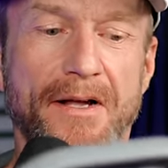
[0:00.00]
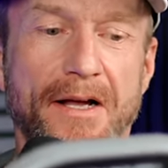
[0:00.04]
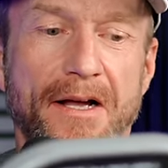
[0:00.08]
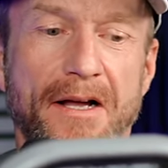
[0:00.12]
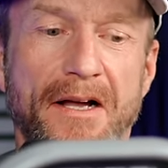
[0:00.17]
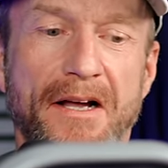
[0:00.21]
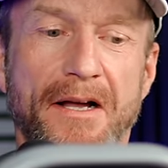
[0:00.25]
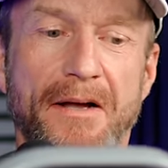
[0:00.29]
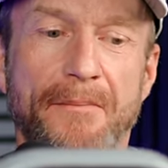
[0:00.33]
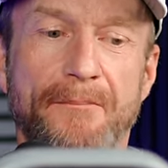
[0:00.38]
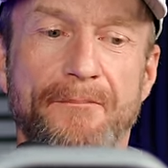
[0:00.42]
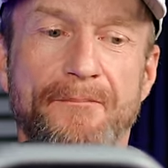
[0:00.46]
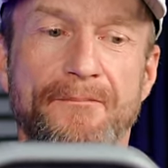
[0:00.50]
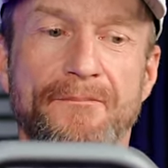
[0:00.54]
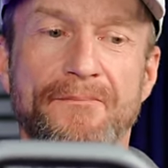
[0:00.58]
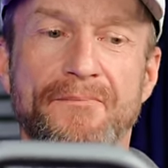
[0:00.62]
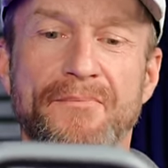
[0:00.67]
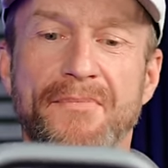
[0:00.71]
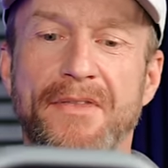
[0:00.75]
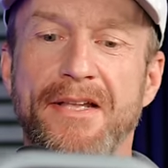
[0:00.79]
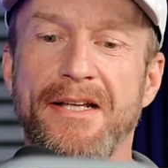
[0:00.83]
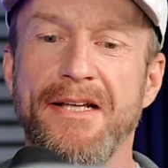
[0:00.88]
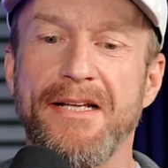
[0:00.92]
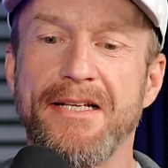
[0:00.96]
Um,
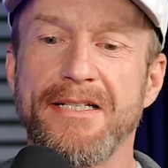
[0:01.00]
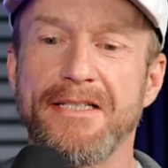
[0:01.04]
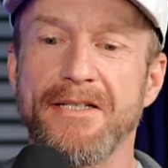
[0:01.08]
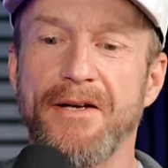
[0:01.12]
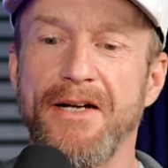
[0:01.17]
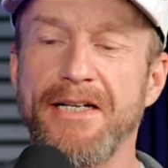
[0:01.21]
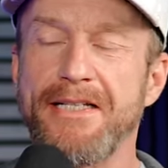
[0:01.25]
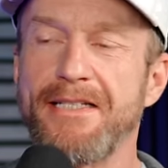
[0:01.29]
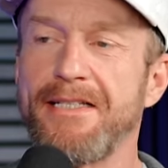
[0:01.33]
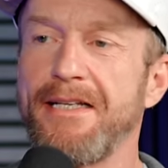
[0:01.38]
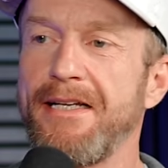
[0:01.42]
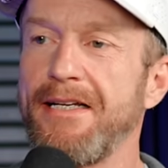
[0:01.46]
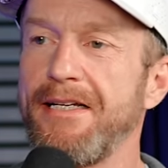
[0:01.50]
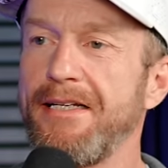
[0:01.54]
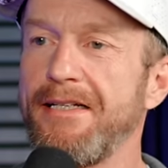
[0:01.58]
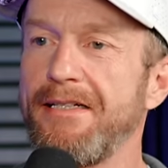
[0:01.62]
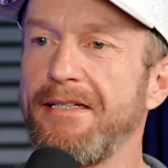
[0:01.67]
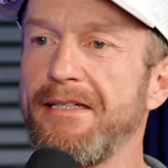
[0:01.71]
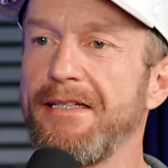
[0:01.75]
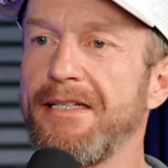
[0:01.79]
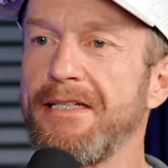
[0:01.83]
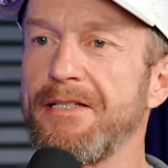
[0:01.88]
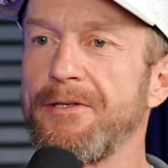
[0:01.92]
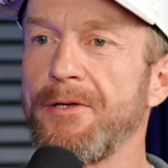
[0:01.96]
so I'd
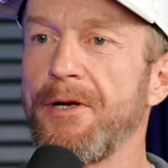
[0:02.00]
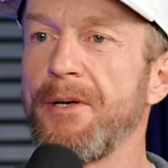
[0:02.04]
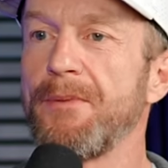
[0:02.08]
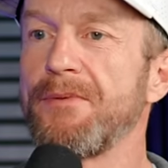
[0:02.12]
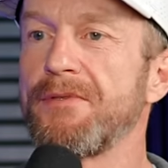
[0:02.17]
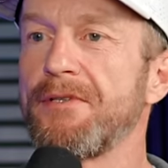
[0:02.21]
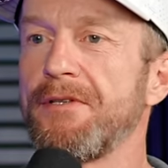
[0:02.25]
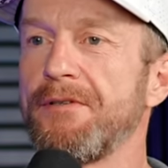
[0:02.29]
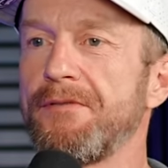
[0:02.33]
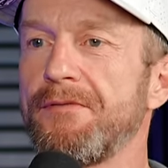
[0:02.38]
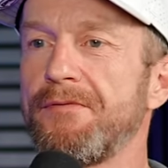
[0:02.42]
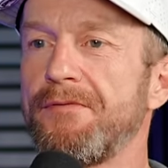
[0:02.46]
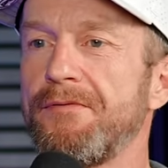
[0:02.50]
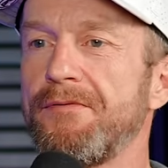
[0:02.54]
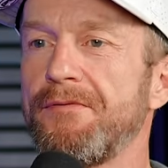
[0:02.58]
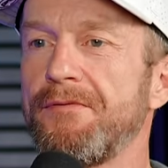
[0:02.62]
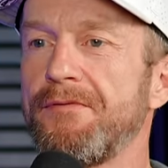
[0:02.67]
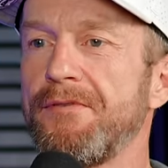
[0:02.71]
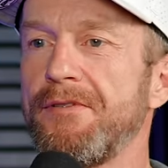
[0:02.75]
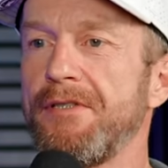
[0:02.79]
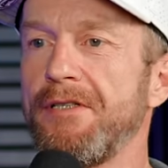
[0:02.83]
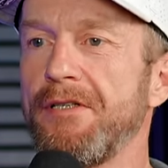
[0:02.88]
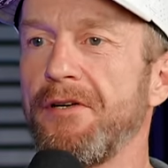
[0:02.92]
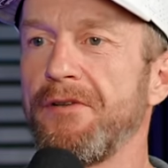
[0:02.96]
say in terms of
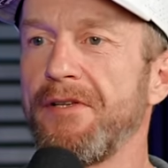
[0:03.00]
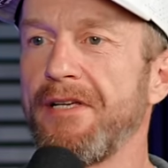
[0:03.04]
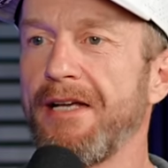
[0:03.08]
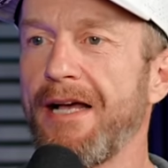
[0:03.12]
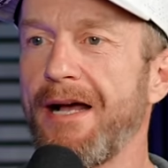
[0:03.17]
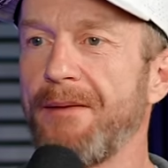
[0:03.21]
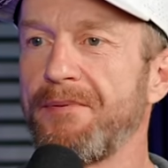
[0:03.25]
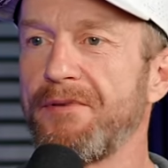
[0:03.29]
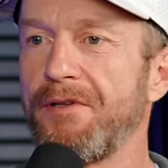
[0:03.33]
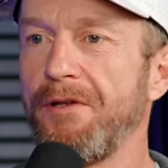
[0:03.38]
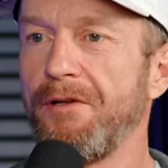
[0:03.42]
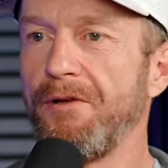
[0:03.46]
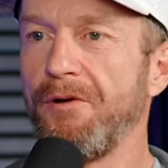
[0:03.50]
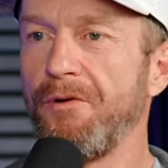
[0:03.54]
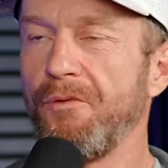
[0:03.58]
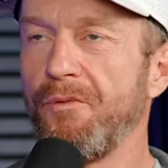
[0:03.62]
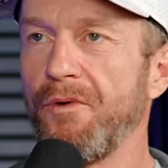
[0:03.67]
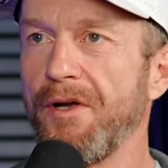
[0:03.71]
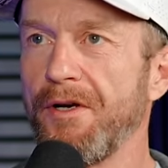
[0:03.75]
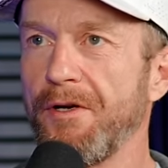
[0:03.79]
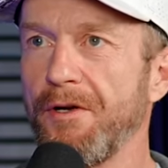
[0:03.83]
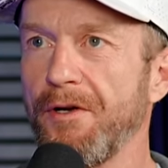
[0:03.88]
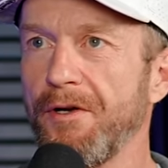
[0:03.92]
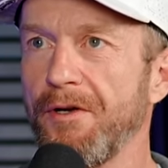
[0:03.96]
you know the absolute
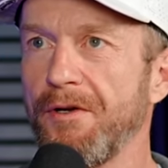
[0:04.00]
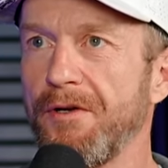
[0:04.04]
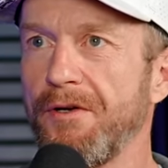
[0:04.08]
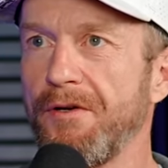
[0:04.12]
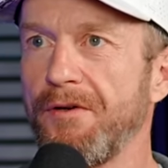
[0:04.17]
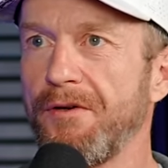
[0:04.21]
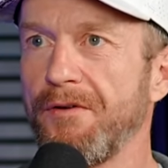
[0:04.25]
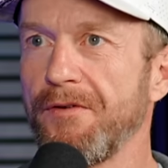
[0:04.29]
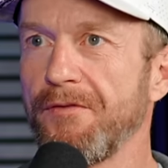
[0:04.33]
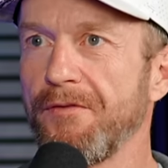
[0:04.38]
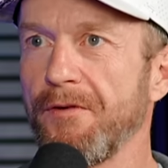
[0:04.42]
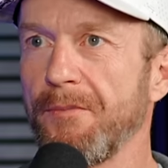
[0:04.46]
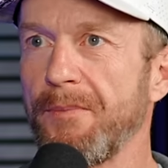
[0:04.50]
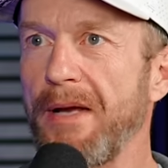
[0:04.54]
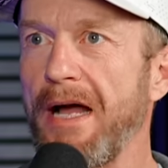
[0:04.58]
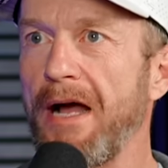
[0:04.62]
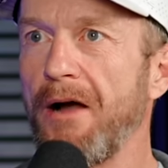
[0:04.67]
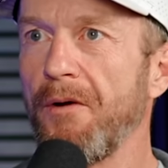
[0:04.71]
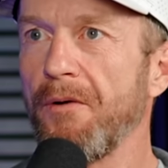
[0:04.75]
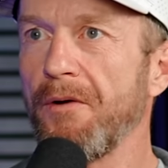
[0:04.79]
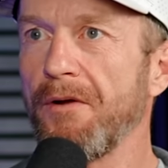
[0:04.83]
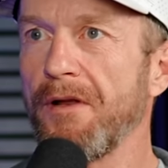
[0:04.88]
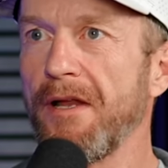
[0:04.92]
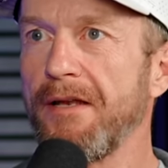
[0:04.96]
winner for
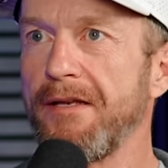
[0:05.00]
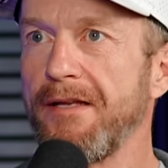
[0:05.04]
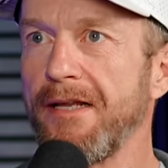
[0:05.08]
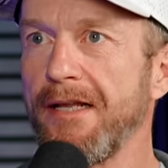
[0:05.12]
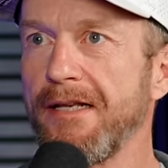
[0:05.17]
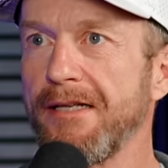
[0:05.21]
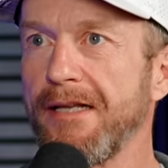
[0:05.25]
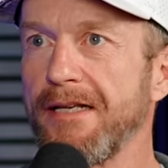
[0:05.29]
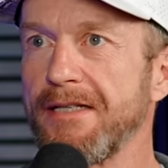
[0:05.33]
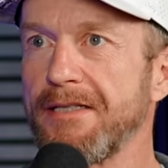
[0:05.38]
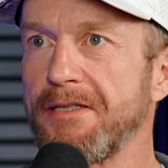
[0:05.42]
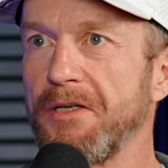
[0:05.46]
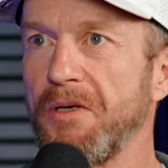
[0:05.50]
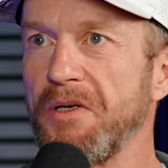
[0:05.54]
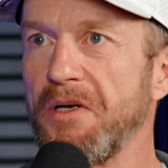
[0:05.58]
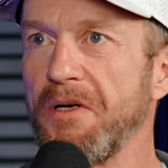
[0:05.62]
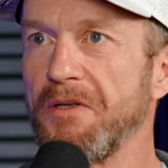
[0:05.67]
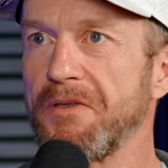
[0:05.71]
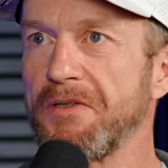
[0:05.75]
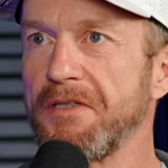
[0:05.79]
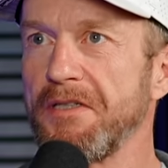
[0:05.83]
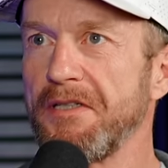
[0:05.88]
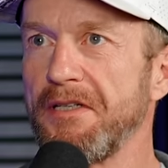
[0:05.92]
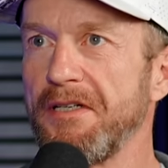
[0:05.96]
power, I think that still
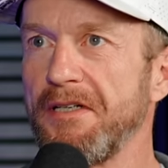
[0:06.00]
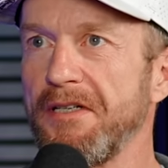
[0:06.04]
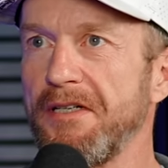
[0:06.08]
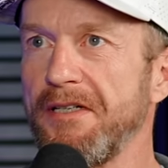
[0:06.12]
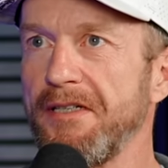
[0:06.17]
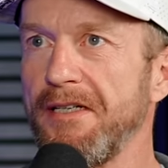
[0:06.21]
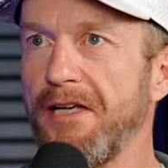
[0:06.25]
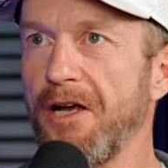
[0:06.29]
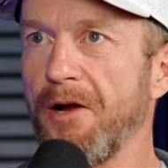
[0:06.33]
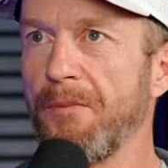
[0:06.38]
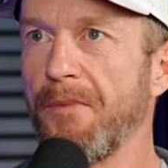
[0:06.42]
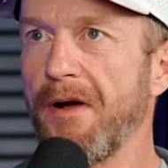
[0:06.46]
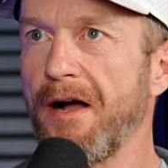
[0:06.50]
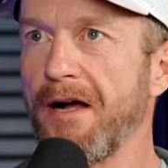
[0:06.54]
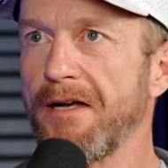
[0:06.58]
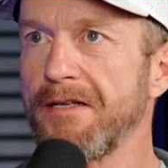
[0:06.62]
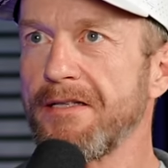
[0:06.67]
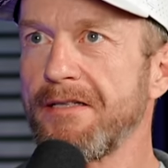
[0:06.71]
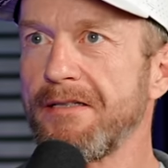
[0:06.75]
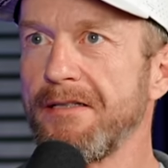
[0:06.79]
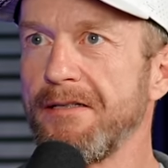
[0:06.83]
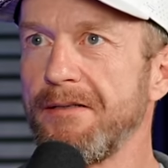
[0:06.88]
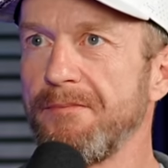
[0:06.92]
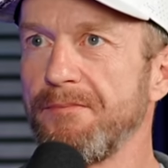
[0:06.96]
goes to the
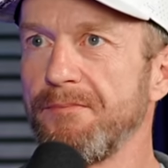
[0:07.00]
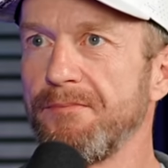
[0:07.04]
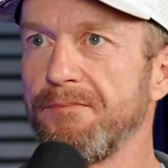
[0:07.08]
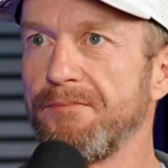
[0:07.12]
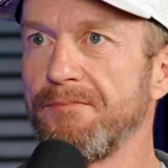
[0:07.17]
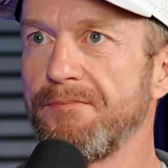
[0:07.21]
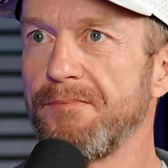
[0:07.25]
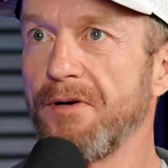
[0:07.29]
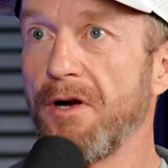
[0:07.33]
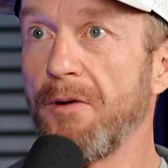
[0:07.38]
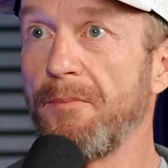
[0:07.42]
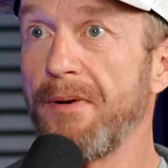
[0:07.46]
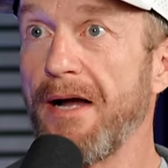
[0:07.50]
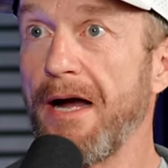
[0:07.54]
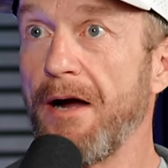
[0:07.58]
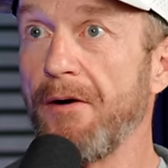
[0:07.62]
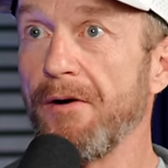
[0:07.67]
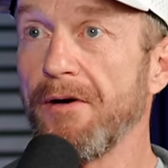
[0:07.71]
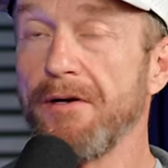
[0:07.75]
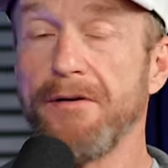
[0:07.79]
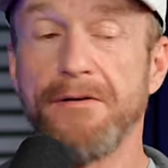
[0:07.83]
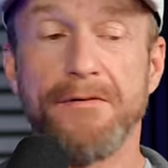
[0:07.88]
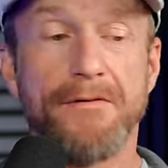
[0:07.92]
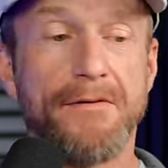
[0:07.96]
gearbox pro
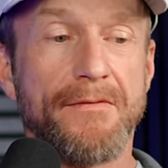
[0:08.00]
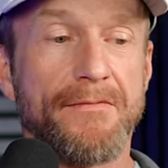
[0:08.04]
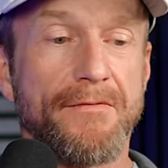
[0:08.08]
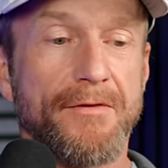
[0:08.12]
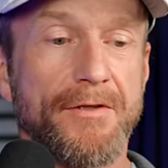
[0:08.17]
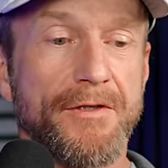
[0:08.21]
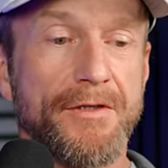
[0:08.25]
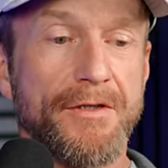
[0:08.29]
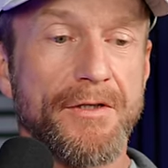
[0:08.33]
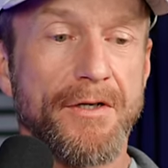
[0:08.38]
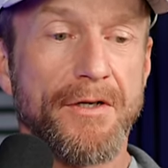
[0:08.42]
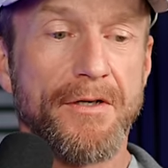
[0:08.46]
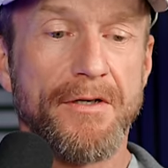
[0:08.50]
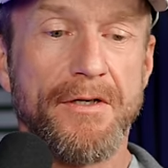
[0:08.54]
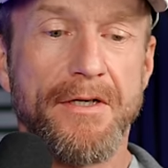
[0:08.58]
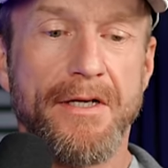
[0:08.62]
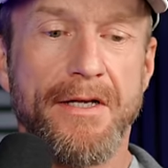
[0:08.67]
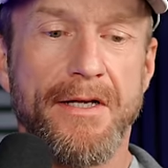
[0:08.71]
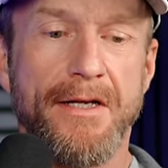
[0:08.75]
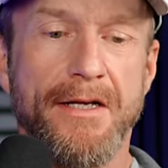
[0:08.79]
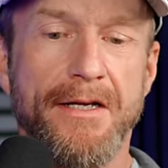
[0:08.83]
power for sure.